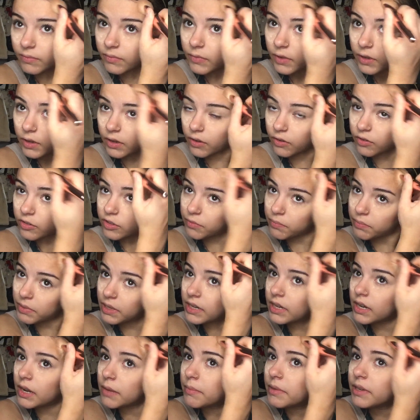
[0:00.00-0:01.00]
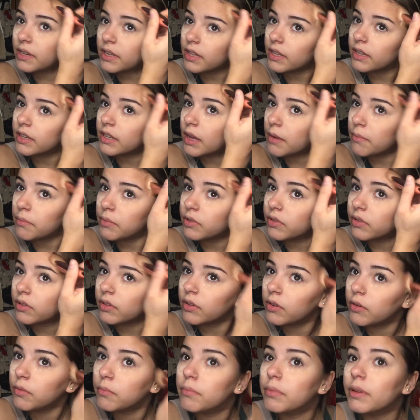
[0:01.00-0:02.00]
You know, just blend it up into the temples a
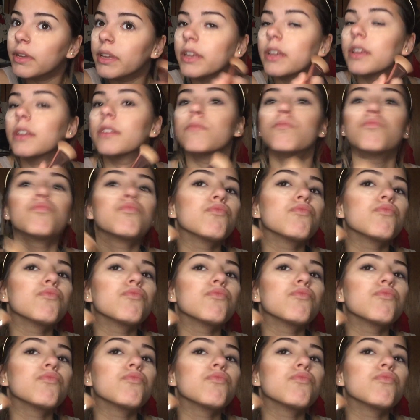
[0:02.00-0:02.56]
little bit.